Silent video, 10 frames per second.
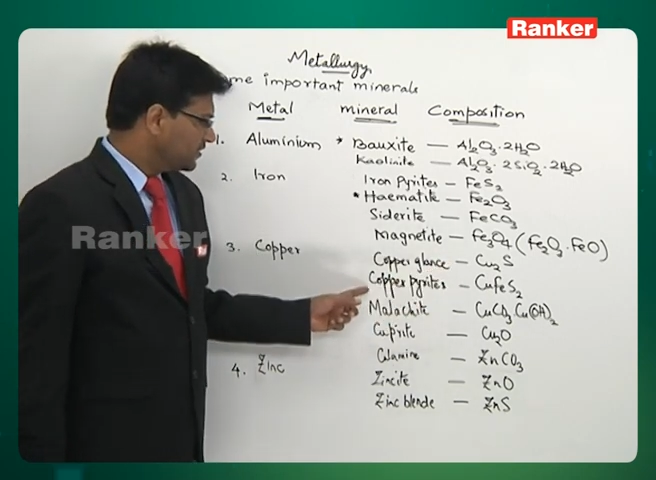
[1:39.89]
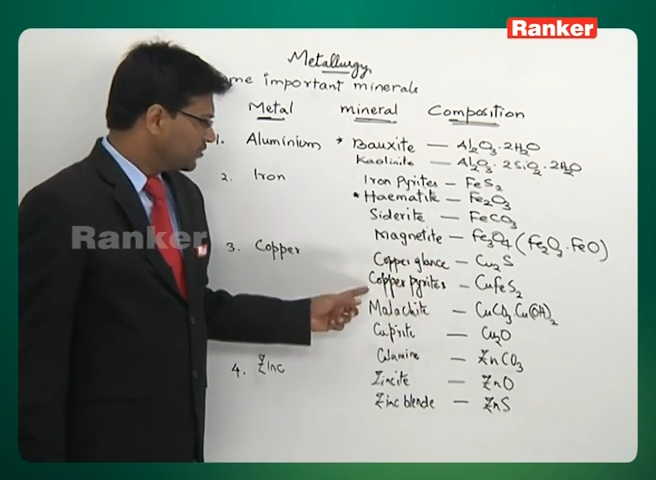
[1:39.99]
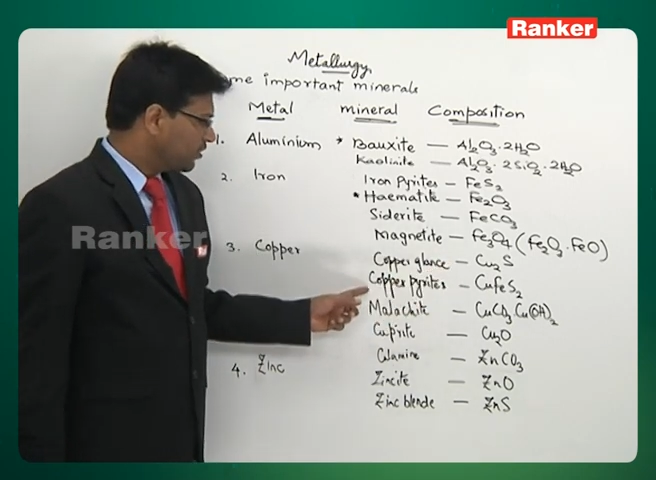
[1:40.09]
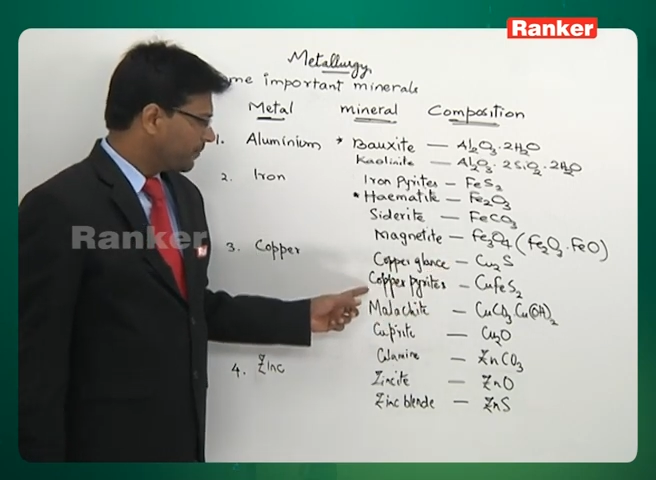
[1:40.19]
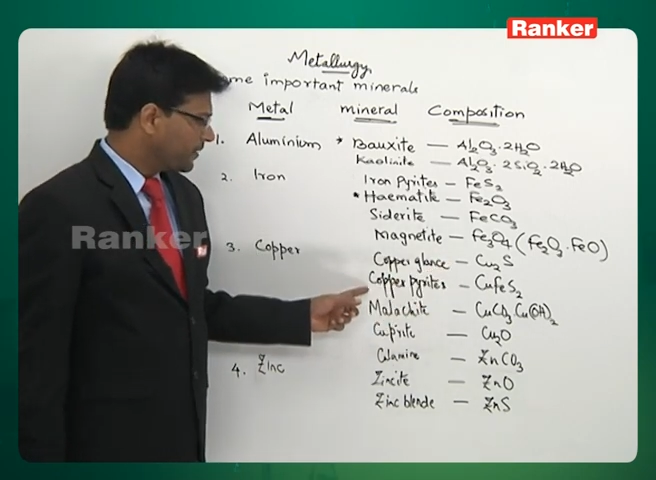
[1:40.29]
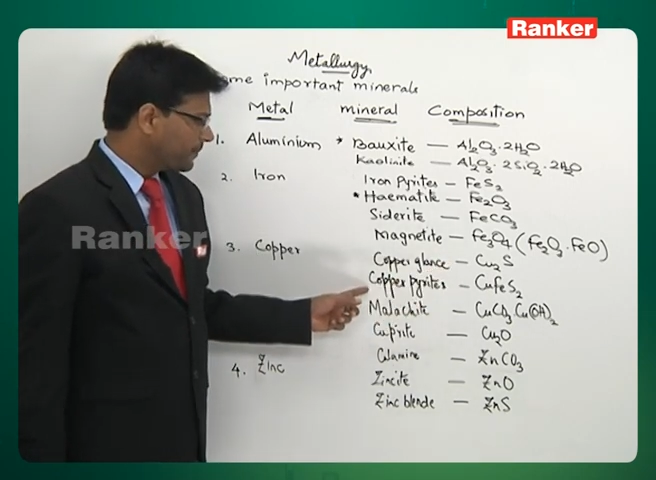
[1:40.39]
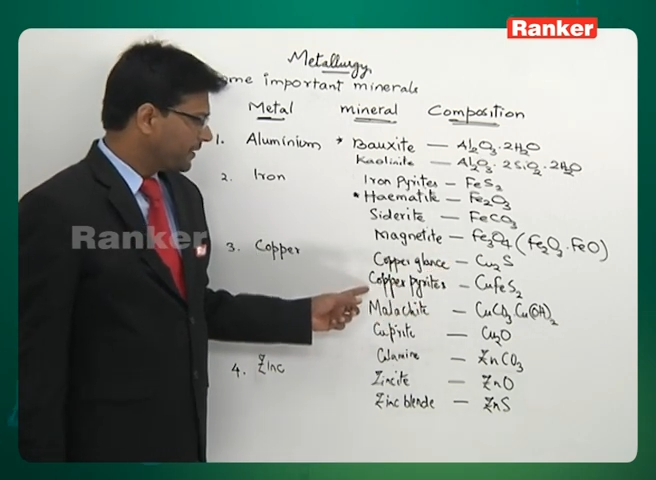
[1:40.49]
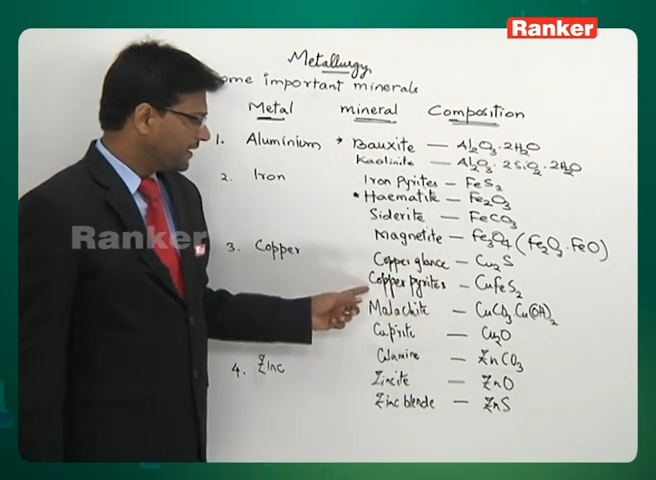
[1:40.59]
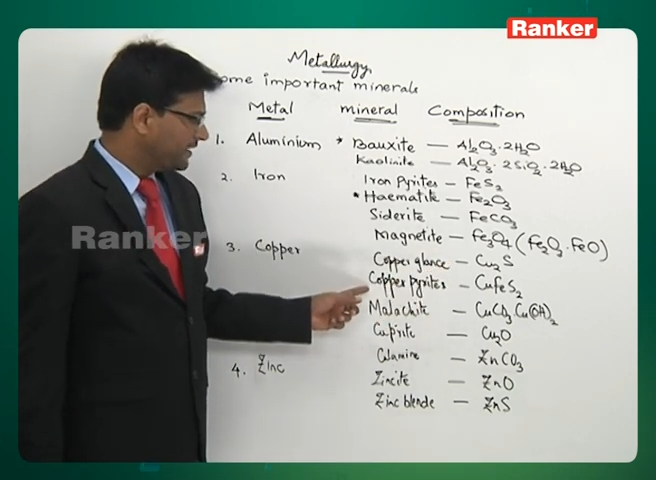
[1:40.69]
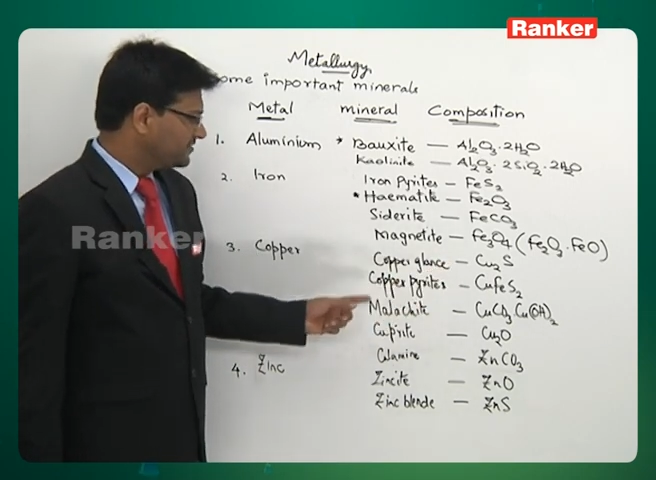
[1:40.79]
Copper
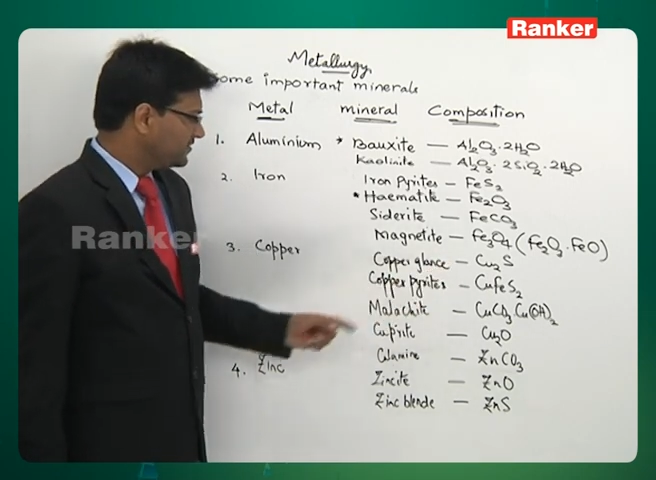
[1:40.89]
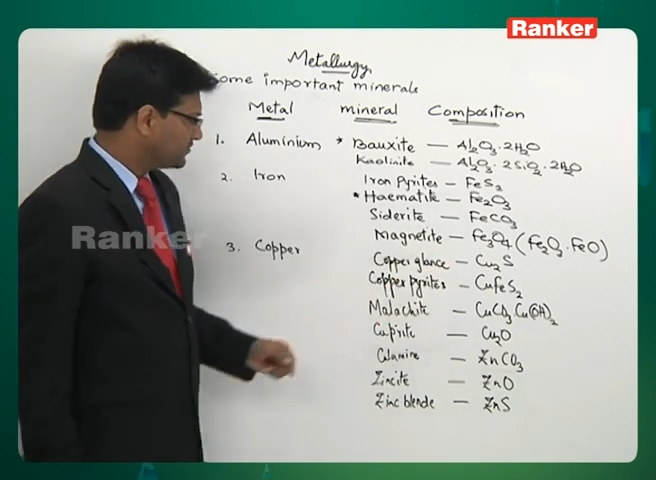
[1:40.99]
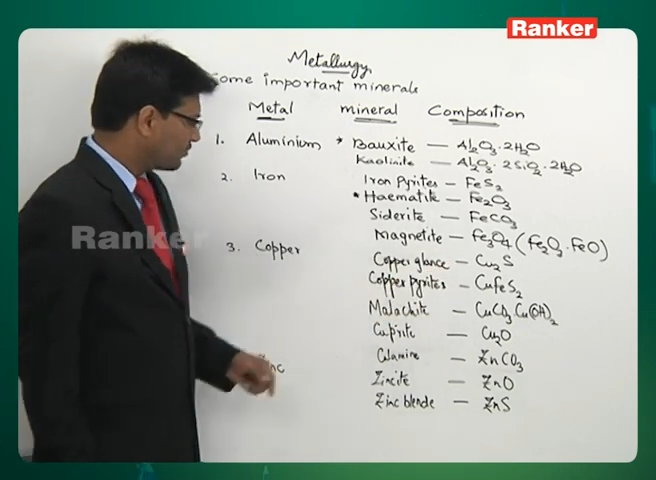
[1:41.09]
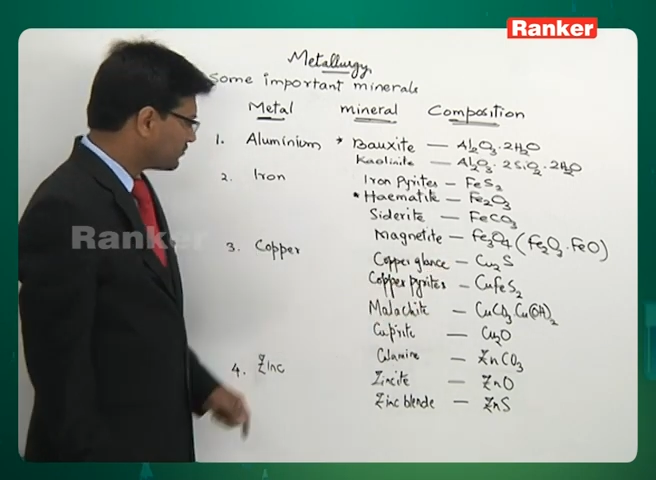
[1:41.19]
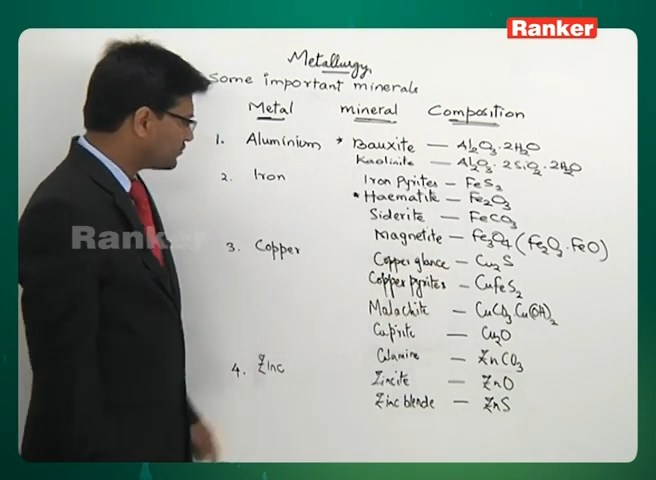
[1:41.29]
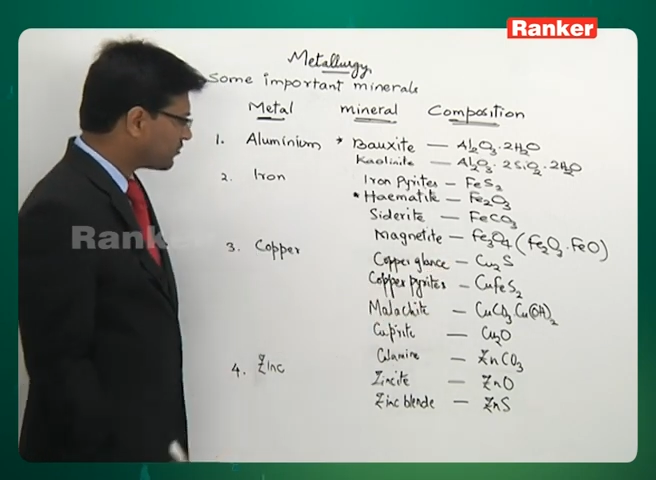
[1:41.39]
pyrites is also